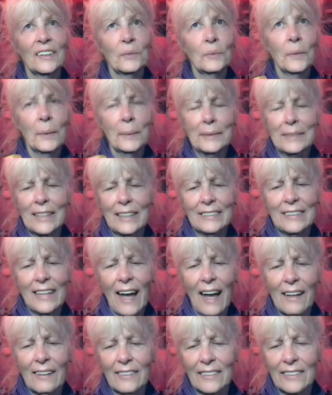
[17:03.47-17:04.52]
What was it?
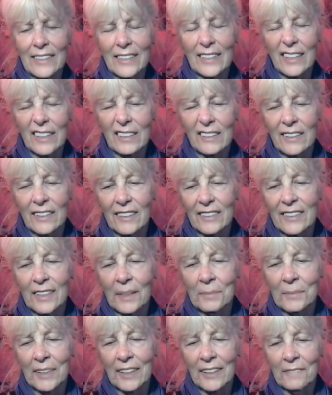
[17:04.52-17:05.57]
$1.60 or
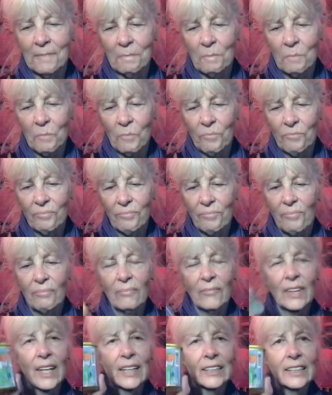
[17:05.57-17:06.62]
something.
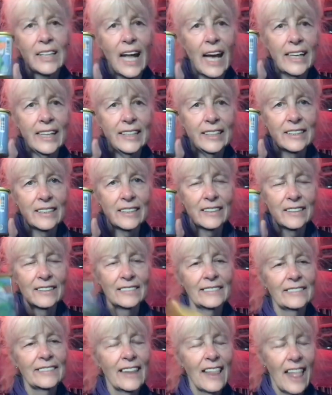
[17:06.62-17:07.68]
Light.
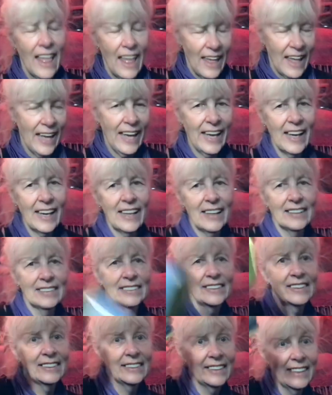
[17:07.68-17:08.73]

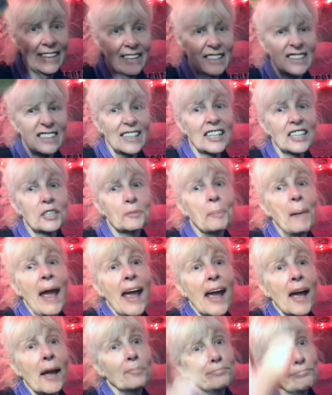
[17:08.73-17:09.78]
And it's like
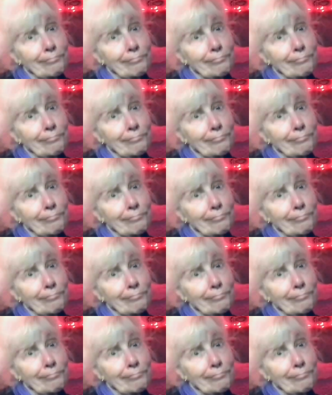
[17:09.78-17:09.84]
Spam.